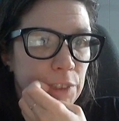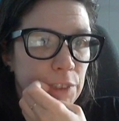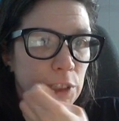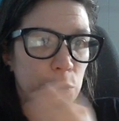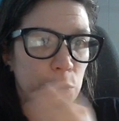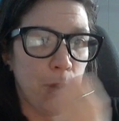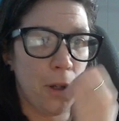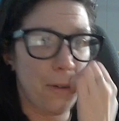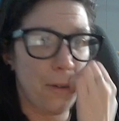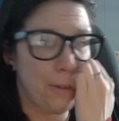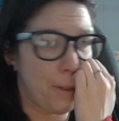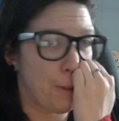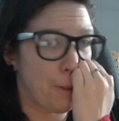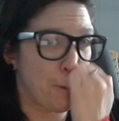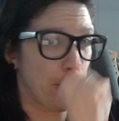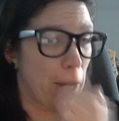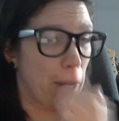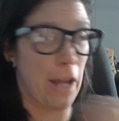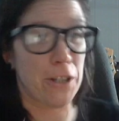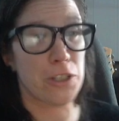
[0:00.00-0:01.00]
Or if
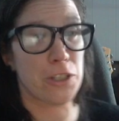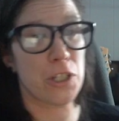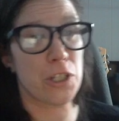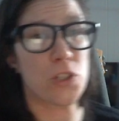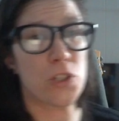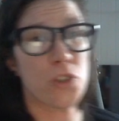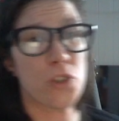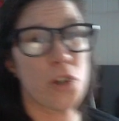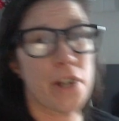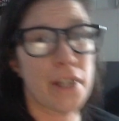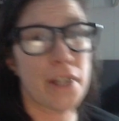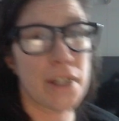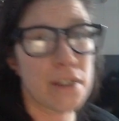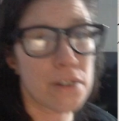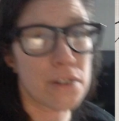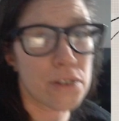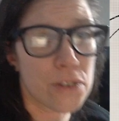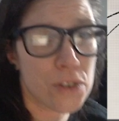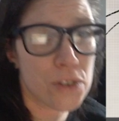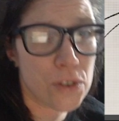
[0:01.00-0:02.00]
you're actually drawing it
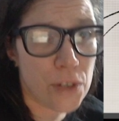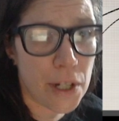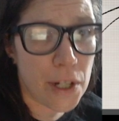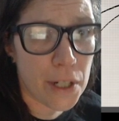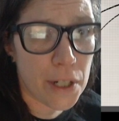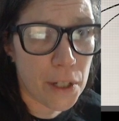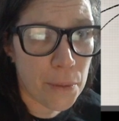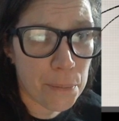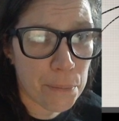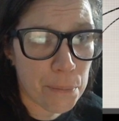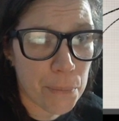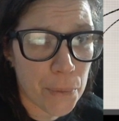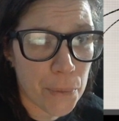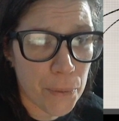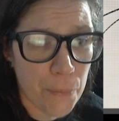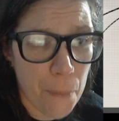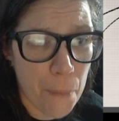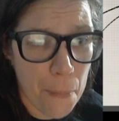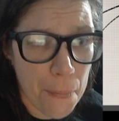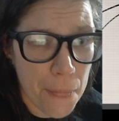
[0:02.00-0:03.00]
straight up
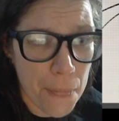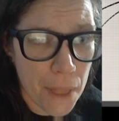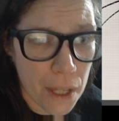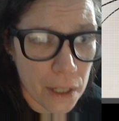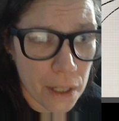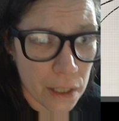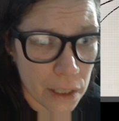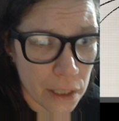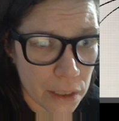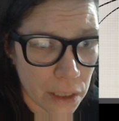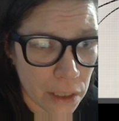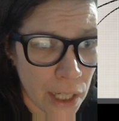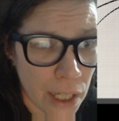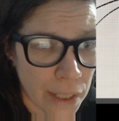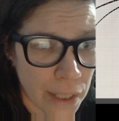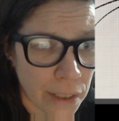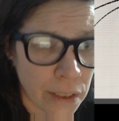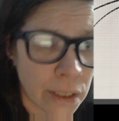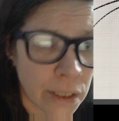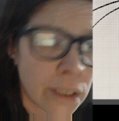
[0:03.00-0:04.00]

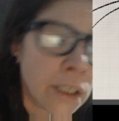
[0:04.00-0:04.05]
aligned.